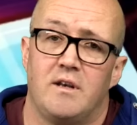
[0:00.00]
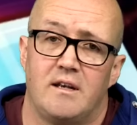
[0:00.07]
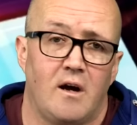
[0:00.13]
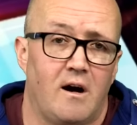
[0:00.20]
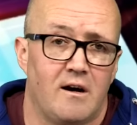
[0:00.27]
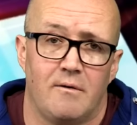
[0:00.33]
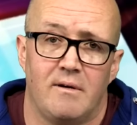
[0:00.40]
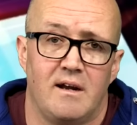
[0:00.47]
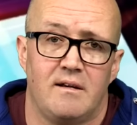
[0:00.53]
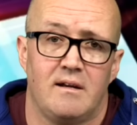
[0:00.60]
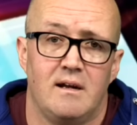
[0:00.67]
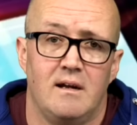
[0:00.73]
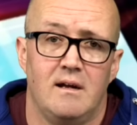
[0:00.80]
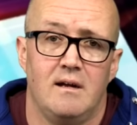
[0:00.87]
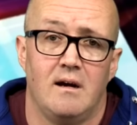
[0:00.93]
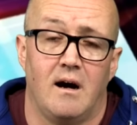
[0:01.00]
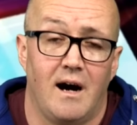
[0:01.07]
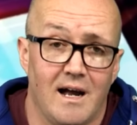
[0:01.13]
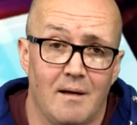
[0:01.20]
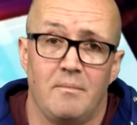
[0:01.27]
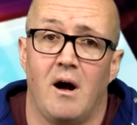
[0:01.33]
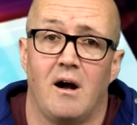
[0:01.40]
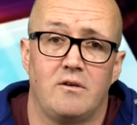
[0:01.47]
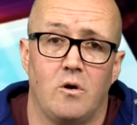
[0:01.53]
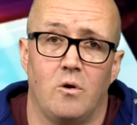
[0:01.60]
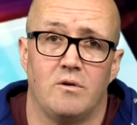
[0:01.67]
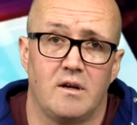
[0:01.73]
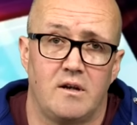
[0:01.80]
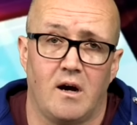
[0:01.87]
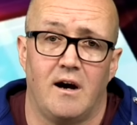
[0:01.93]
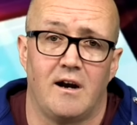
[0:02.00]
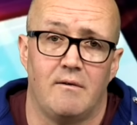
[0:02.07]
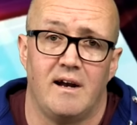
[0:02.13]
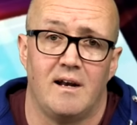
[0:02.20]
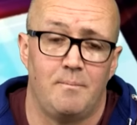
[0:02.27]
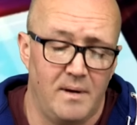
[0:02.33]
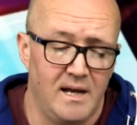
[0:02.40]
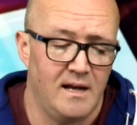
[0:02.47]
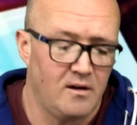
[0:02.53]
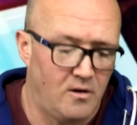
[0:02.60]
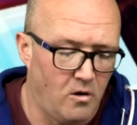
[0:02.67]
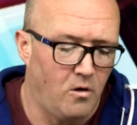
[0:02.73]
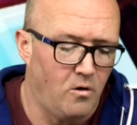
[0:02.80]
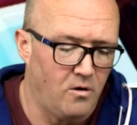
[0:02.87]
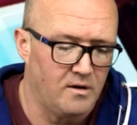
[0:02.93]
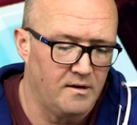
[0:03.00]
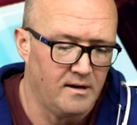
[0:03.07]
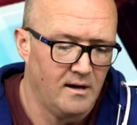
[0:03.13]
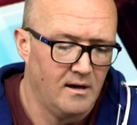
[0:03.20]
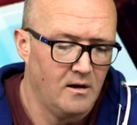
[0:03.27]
tolerate. I am not going to tolerate being called